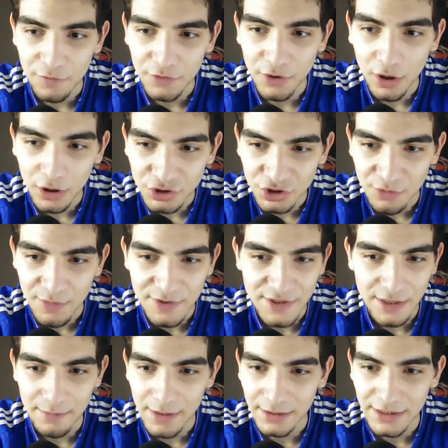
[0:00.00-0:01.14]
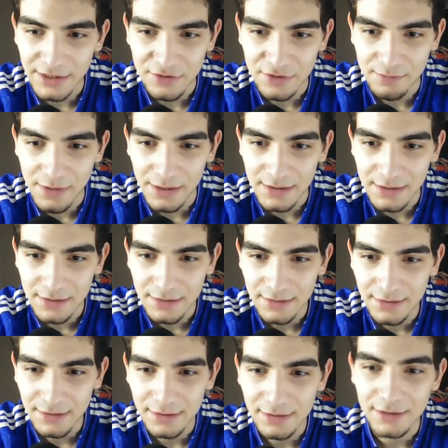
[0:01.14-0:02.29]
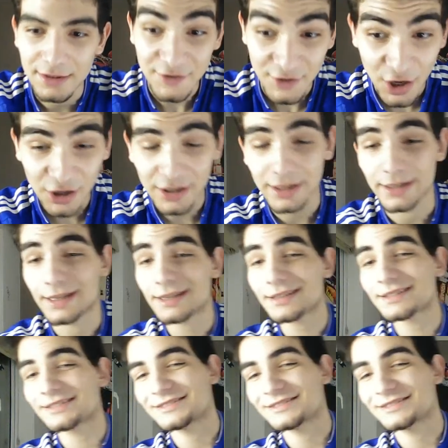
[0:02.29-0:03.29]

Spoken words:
100%, man. This is mad. Turkey, yeah?